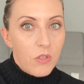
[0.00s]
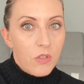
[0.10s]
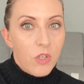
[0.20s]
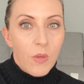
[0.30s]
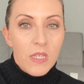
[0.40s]

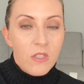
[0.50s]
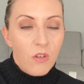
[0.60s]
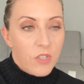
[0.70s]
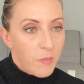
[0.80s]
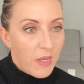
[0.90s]
So he's
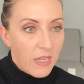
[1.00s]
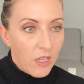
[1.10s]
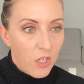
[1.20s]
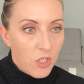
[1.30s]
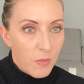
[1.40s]
not spending a
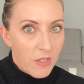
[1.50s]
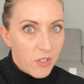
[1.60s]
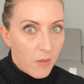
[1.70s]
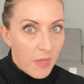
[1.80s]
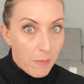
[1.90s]
huge amount of
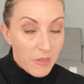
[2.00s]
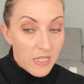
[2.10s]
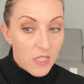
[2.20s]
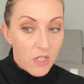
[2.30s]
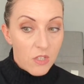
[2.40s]
time there, but
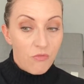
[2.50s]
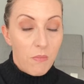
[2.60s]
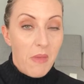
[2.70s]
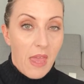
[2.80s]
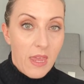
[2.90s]
it does
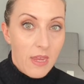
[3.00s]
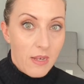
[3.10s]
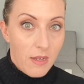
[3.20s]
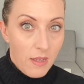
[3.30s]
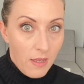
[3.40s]

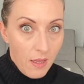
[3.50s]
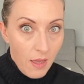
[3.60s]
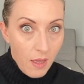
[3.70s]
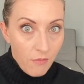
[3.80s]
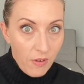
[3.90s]
remain
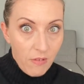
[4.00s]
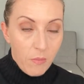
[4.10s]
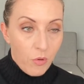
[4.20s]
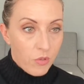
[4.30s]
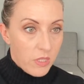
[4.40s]
very
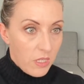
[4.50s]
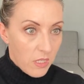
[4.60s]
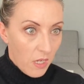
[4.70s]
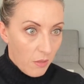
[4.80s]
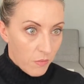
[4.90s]
important in
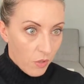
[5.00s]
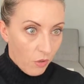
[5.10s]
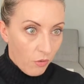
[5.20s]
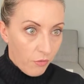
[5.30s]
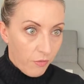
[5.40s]
terms
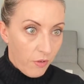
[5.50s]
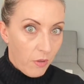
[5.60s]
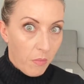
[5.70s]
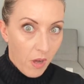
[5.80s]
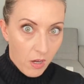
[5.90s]
of
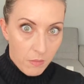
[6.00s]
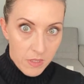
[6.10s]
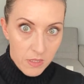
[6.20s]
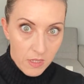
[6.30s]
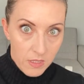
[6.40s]

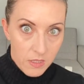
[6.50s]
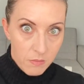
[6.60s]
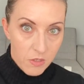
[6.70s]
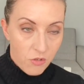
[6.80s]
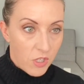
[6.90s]
Parliament and
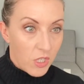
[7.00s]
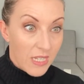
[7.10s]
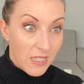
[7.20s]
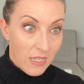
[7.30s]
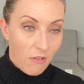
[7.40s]
administration
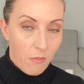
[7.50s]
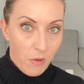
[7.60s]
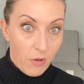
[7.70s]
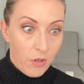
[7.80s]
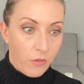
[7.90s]
and
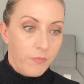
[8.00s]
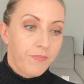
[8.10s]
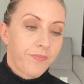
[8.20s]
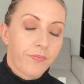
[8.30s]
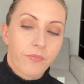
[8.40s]
ceremonial
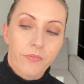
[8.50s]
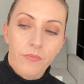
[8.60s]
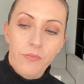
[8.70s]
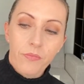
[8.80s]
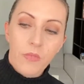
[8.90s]

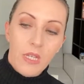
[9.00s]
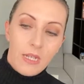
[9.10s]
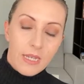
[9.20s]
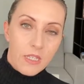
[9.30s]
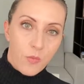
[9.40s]

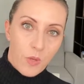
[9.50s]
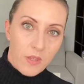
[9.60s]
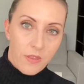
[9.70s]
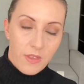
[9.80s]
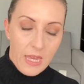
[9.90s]
linked
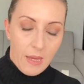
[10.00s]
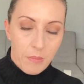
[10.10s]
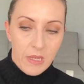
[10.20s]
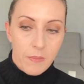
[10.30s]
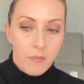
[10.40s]
with the
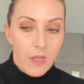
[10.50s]
Abbey.